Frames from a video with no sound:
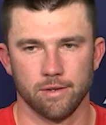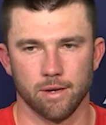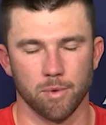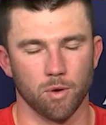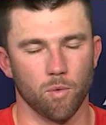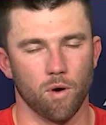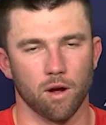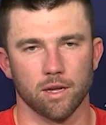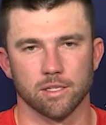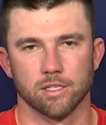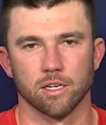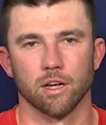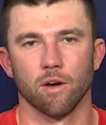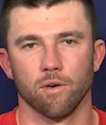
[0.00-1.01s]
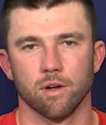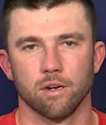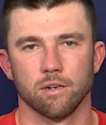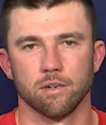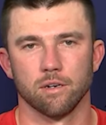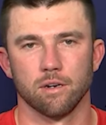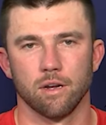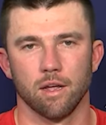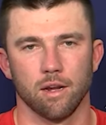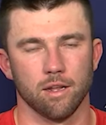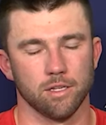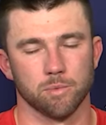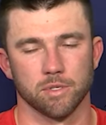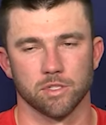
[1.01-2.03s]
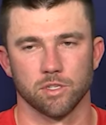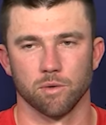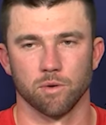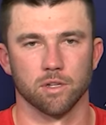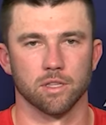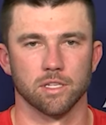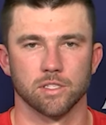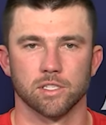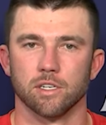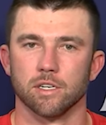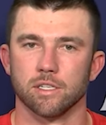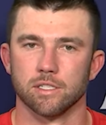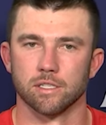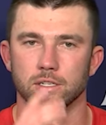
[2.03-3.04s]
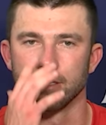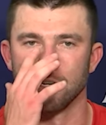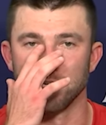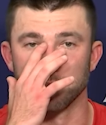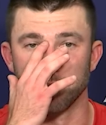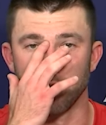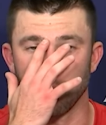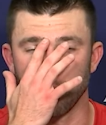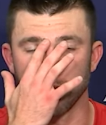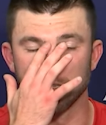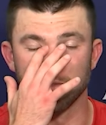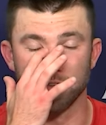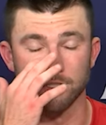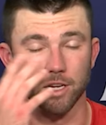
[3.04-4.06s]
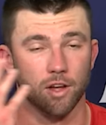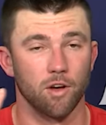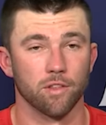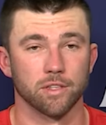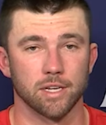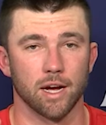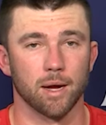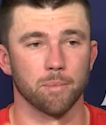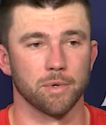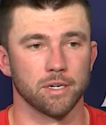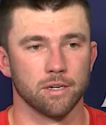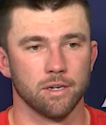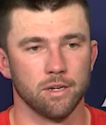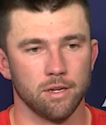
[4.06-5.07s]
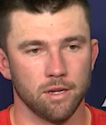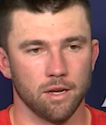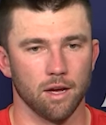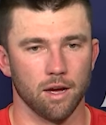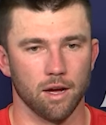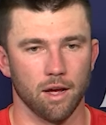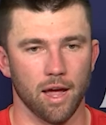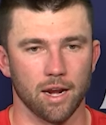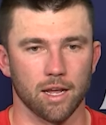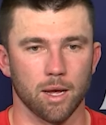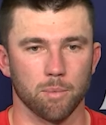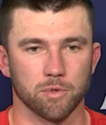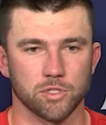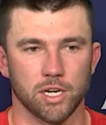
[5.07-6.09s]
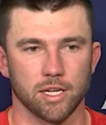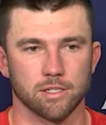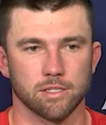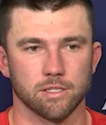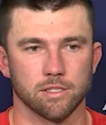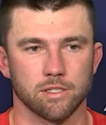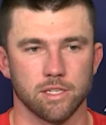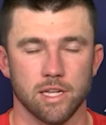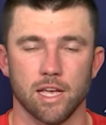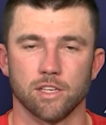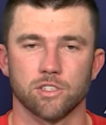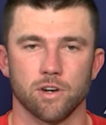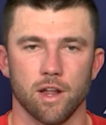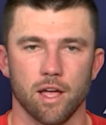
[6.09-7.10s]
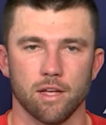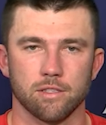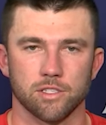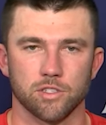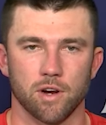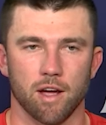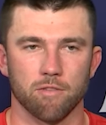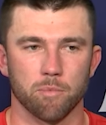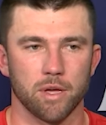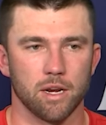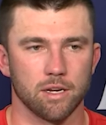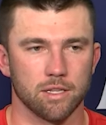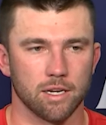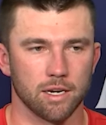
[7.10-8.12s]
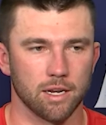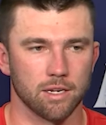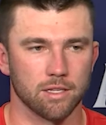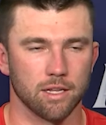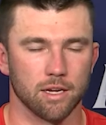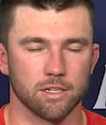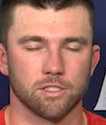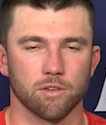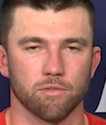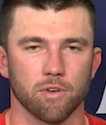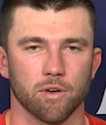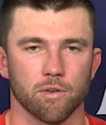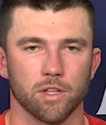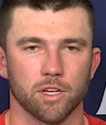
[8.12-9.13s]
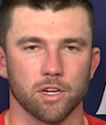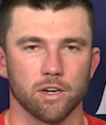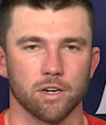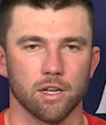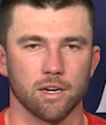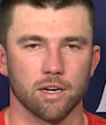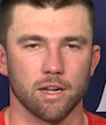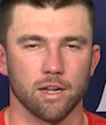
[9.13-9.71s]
mean, Quan gets it going, and he's been so good this series, and he's been on base, feels like, all the time. And had a couple chances yesterday to drive him in and didn't get it done, so felt really good getting it